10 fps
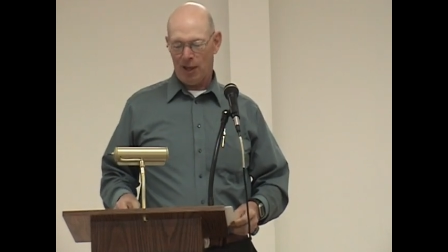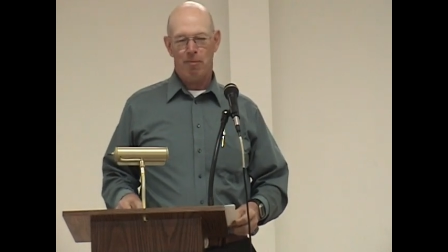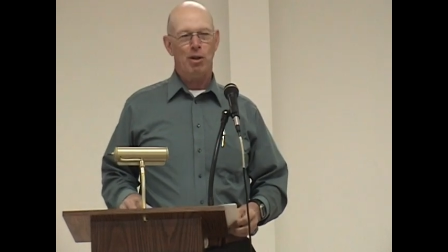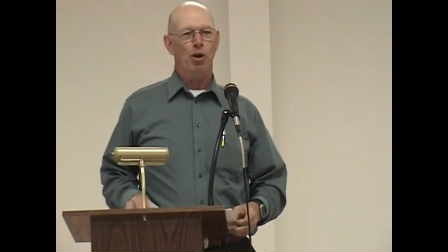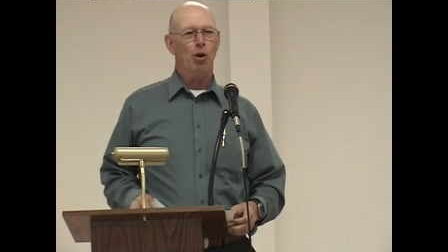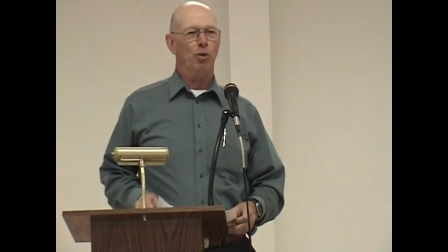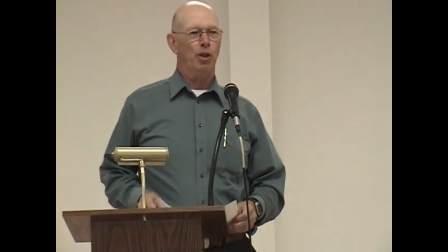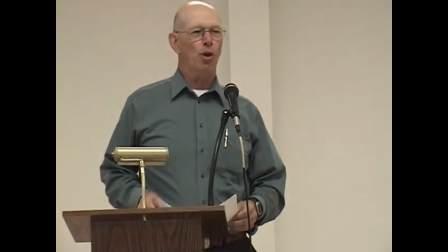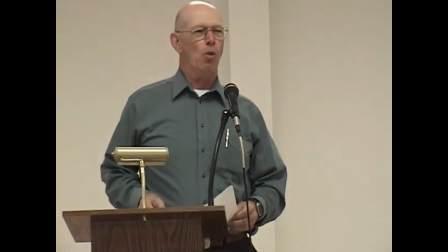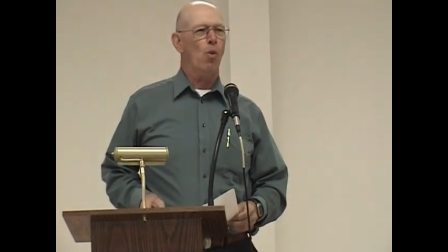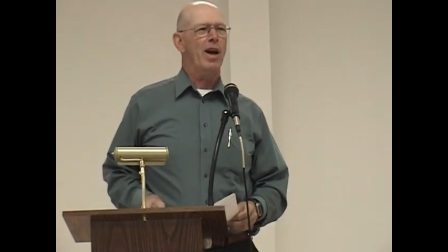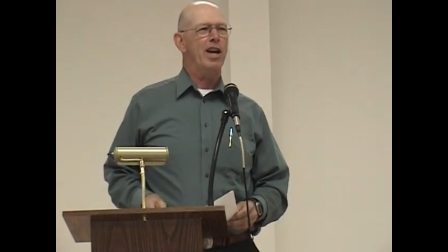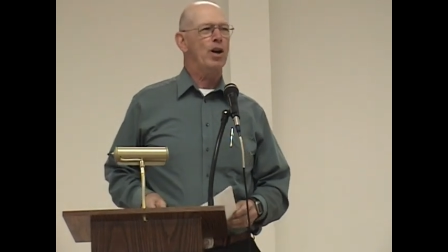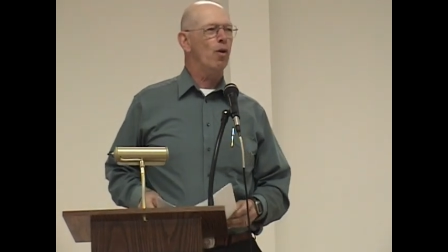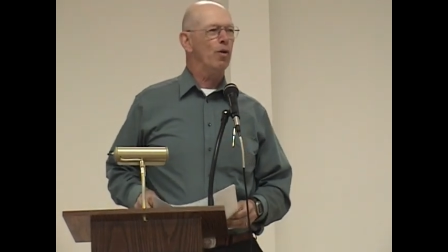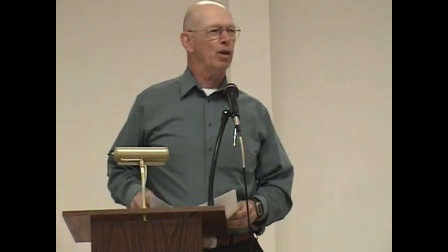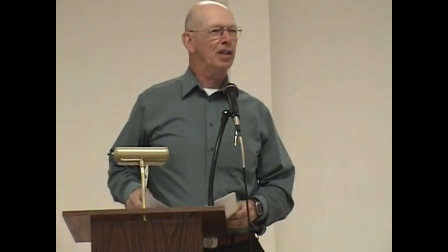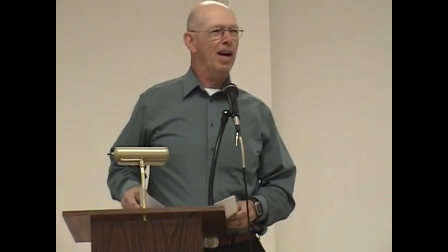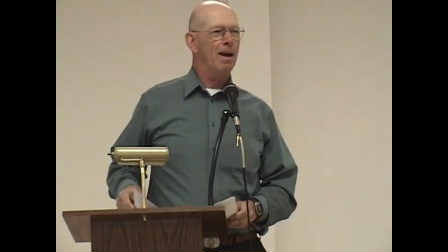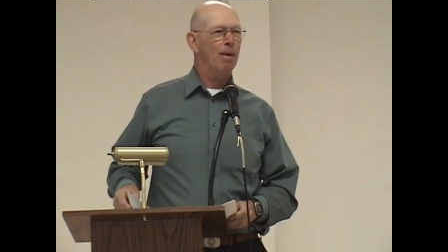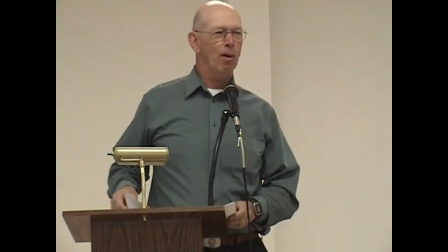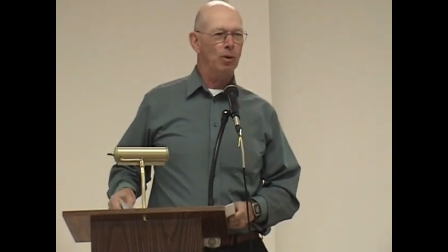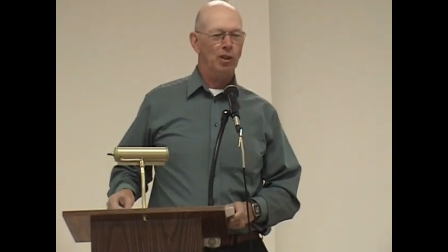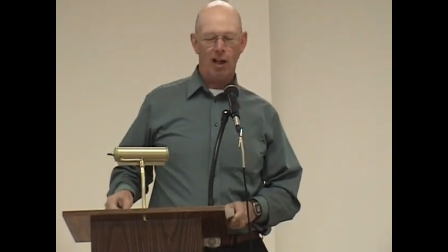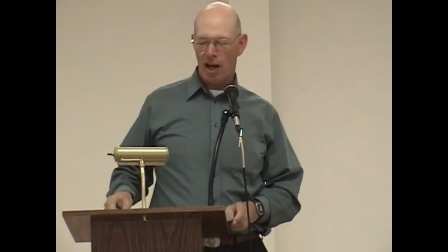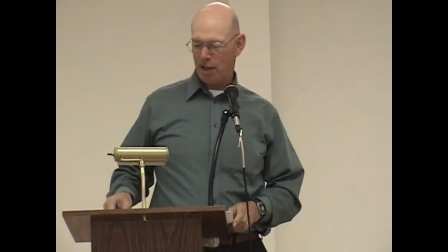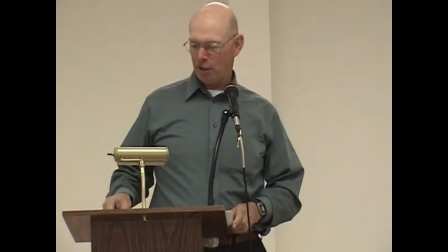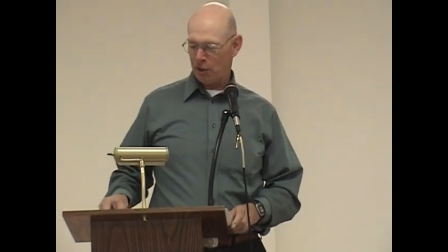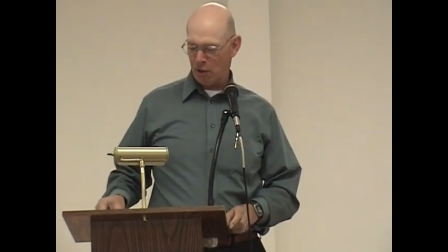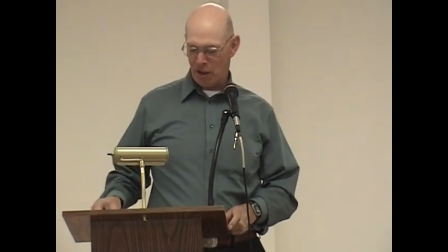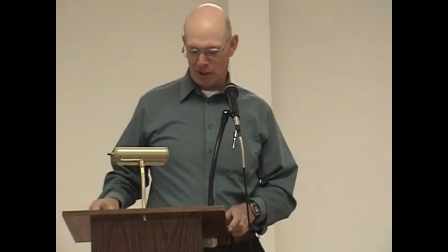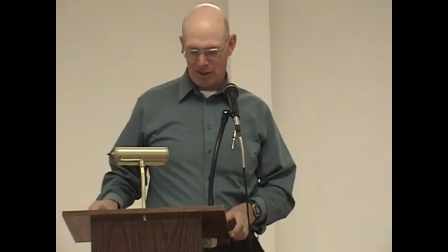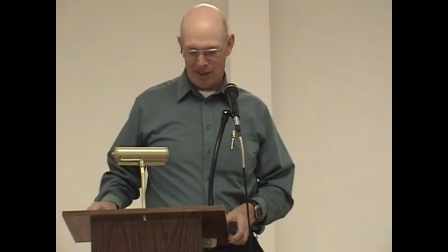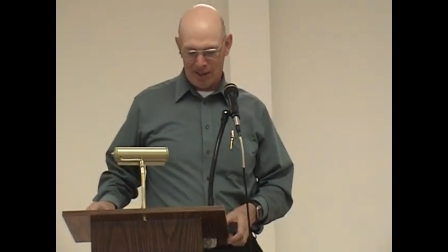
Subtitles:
I've been known to go way over the time I was allotted to talk.